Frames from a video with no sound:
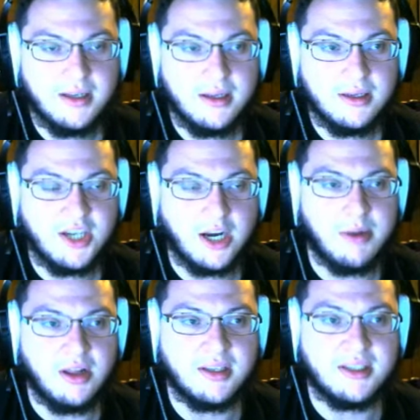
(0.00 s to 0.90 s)
Shadow
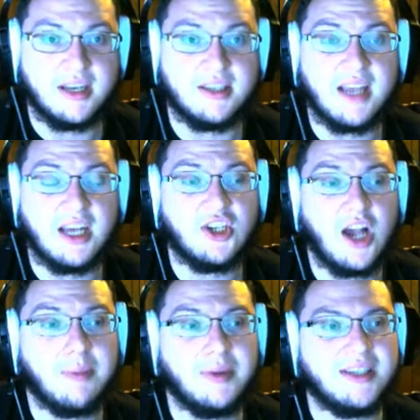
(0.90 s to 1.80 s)
Ball instead of
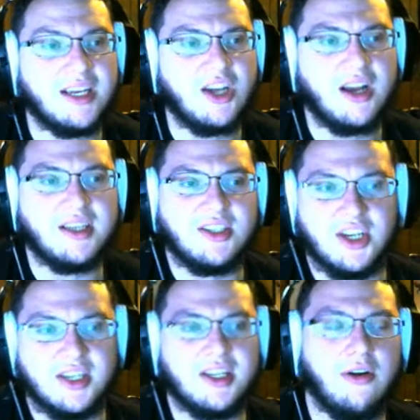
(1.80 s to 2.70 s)
Psyshock, but Psyshock is
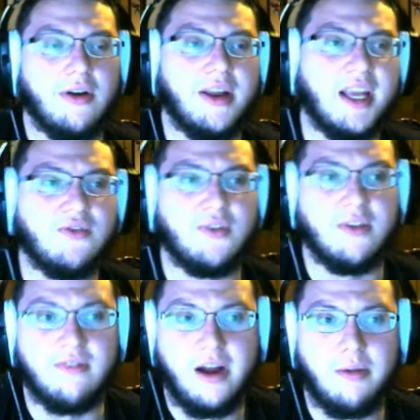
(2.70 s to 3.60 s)
just there in case for
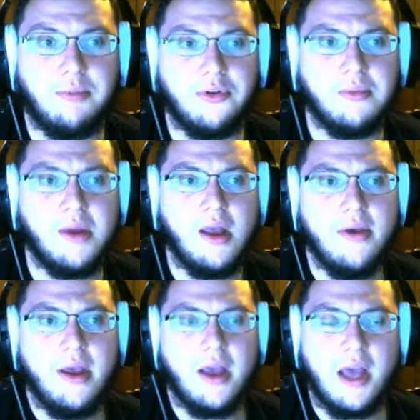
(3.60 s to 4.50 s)
the Vileplume.
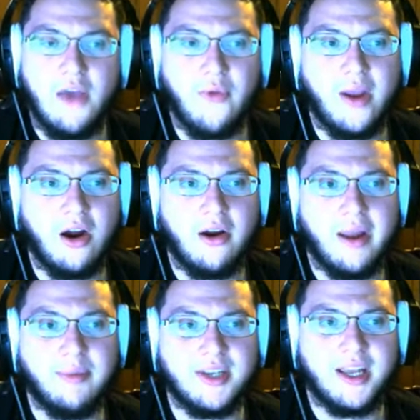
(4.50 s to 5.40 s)
If we are
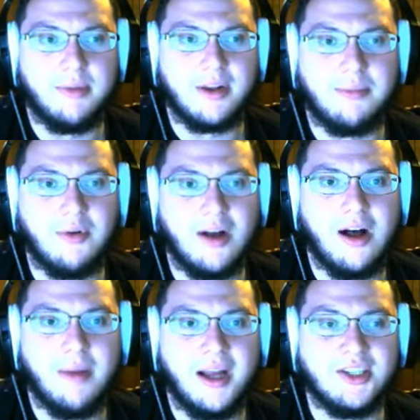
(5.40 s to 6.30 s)
able to get up a couple
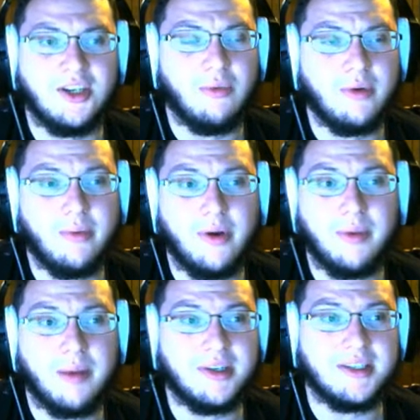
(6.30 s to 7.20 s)
Calm Minds, we will
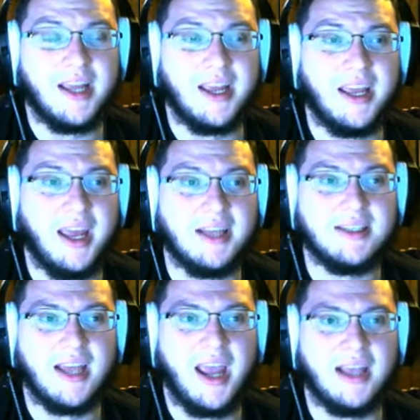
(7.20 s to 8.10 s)
be able to tank
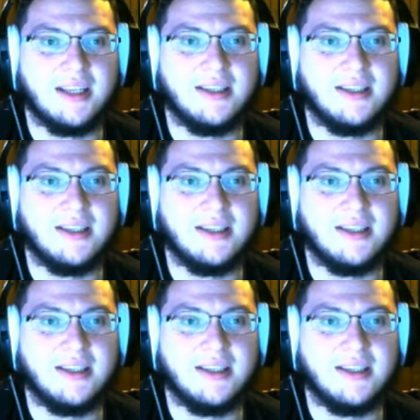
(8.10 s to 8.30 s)
hits, and